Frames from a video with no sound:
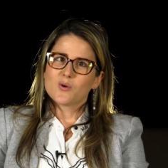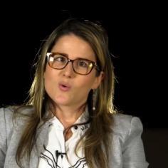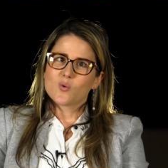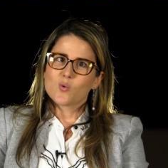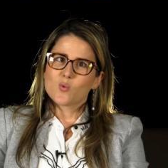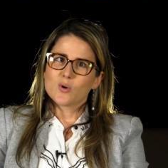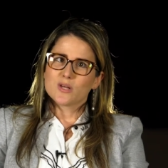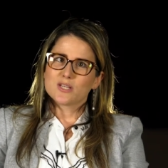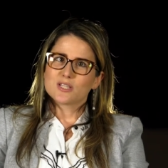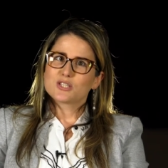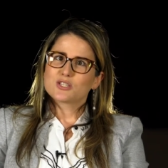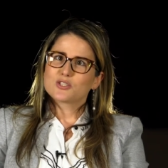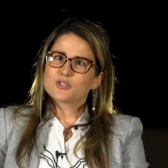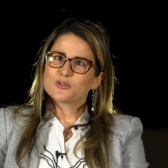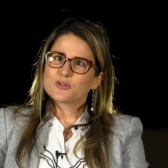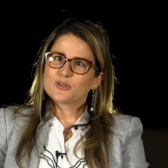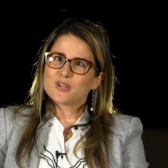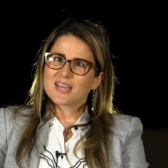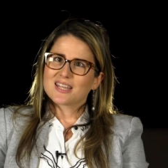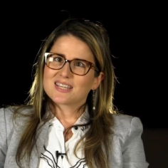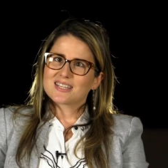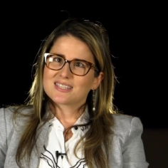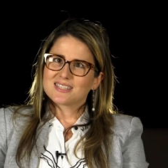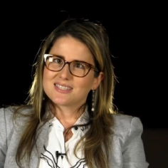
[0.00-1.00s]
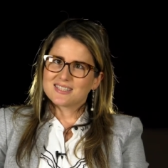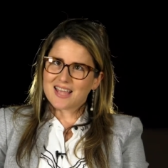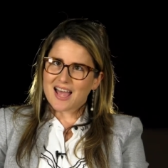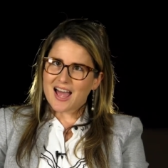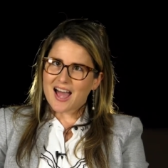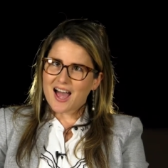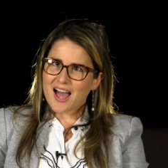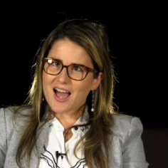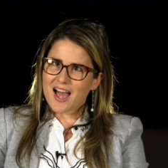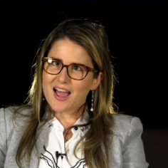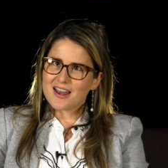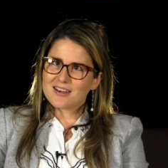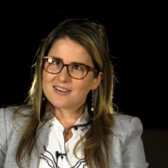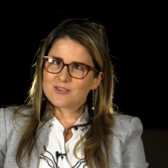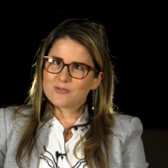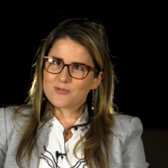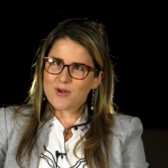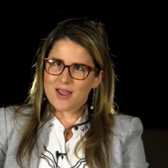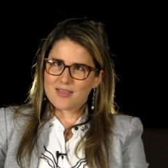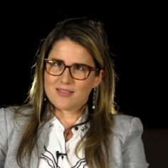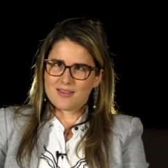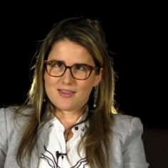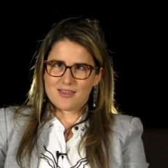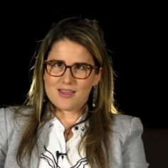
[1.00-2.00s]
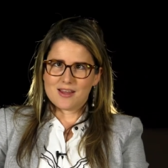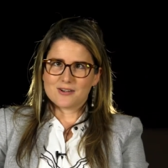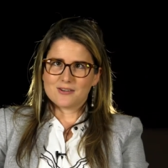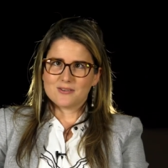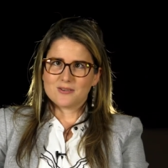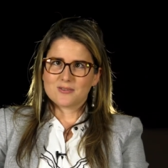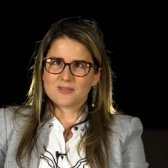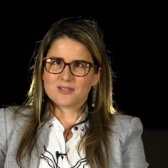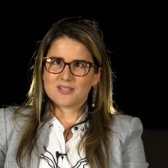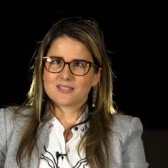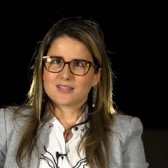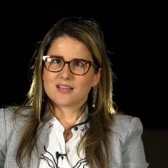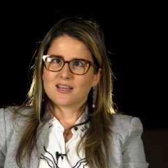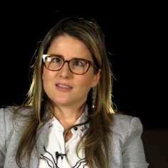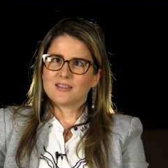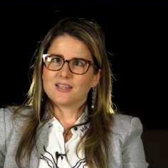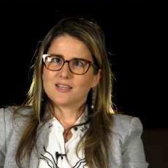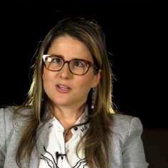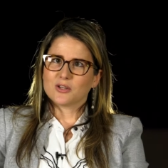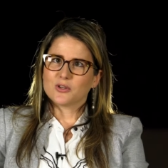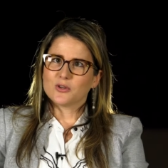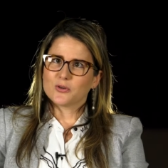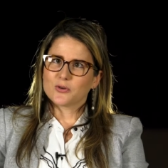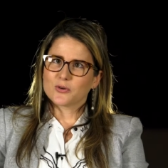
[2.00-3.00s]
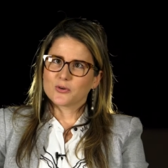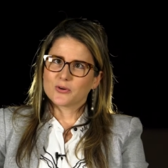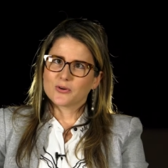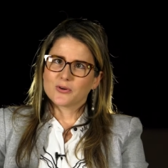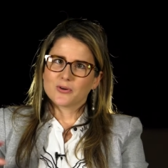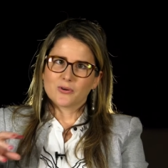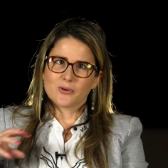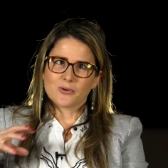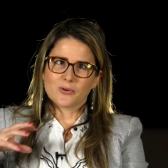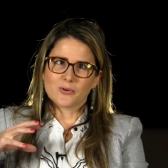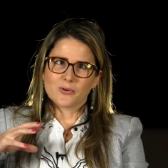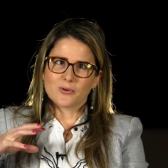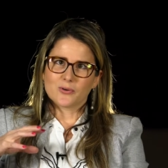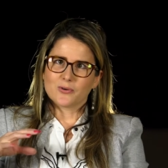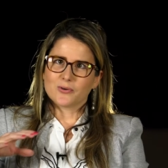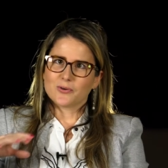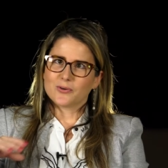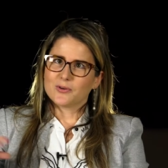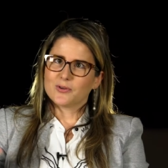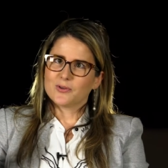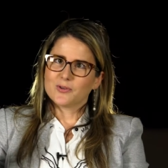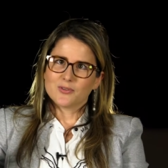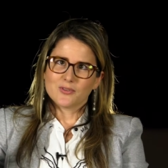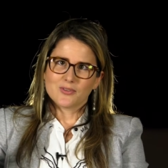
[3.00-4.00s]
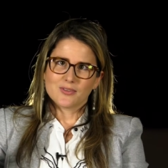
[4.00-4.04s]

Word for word: Once you get that right diagnosis and the cure or